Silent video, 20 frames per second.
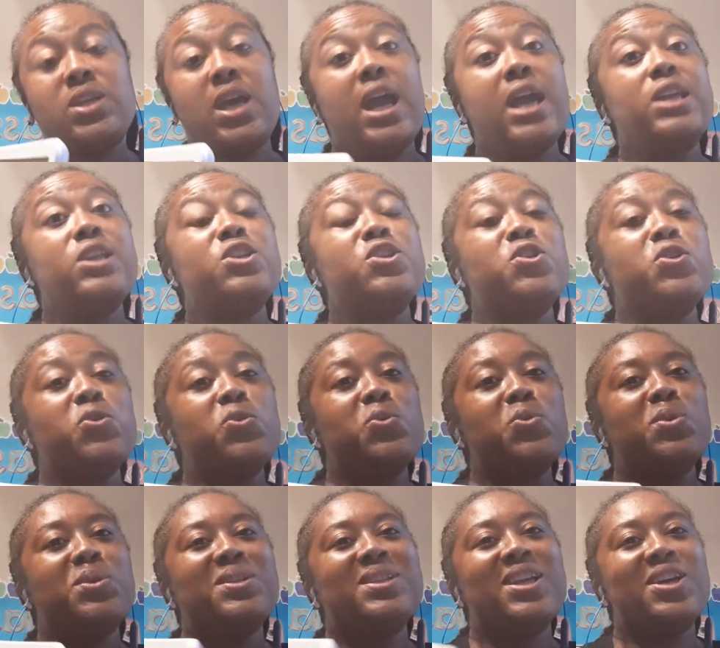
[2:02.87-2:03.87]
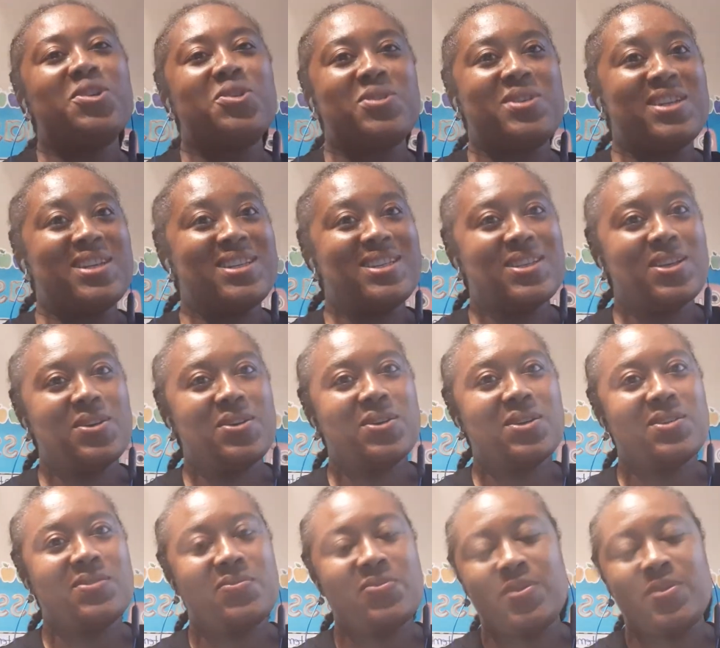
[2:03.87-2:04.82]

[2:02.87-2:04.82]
a new letter D song.